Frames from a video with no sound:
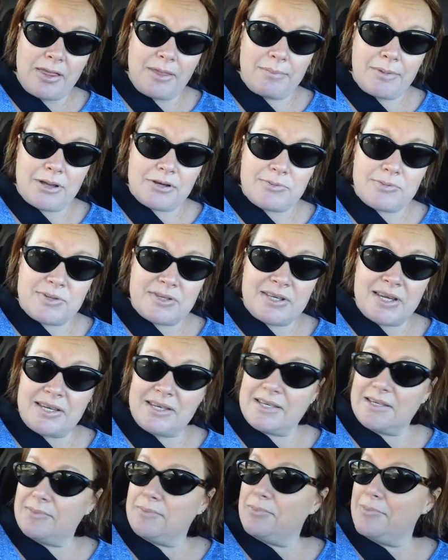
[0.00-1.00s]
The mattress
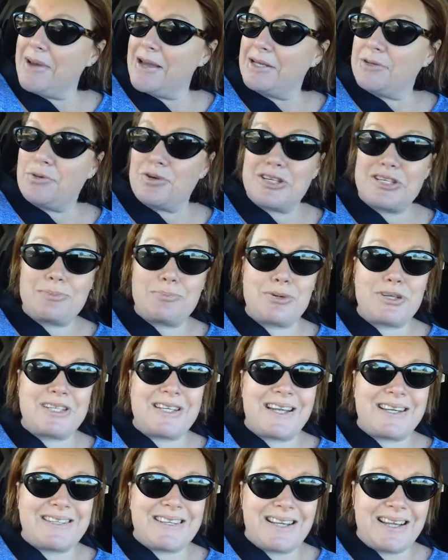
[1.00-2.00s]
protector, mattress
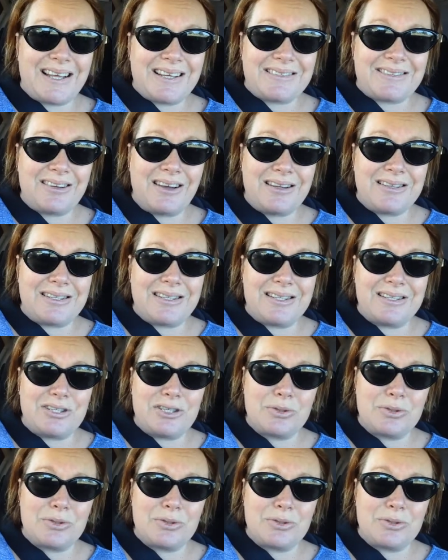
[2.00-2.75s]
protector last night didn't